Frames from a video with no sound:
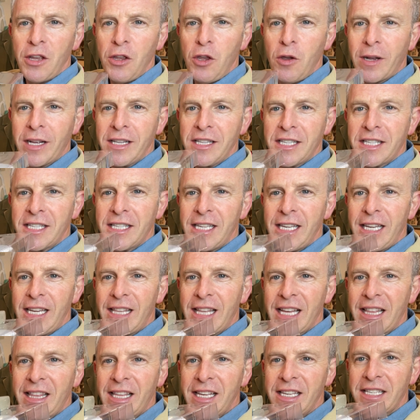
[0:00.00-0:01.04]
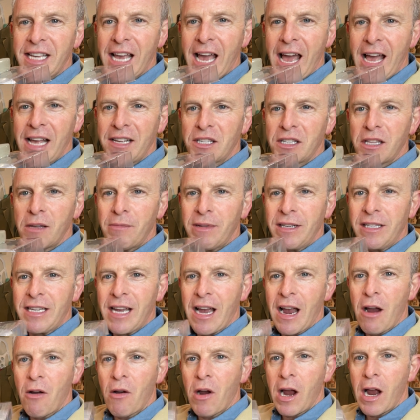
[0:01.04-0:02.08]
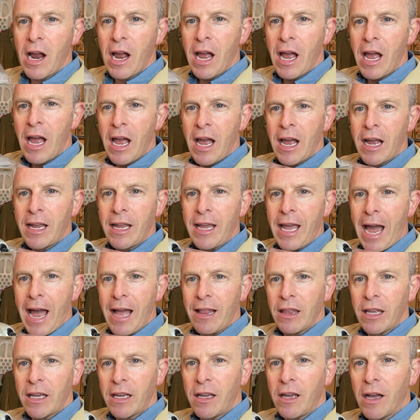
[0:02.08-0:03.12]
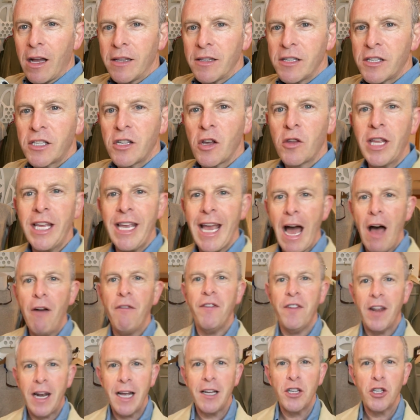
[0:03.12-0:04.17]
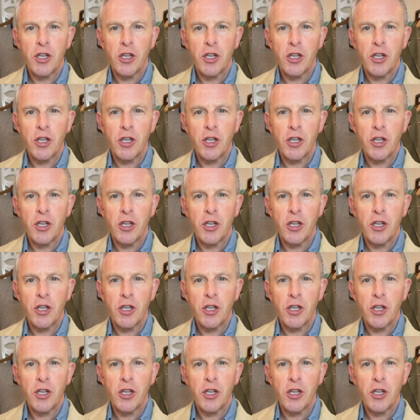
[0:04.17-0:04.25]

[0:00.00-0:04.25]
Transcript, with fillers: you can see that this has the Matera Gatling guns. So the outfit I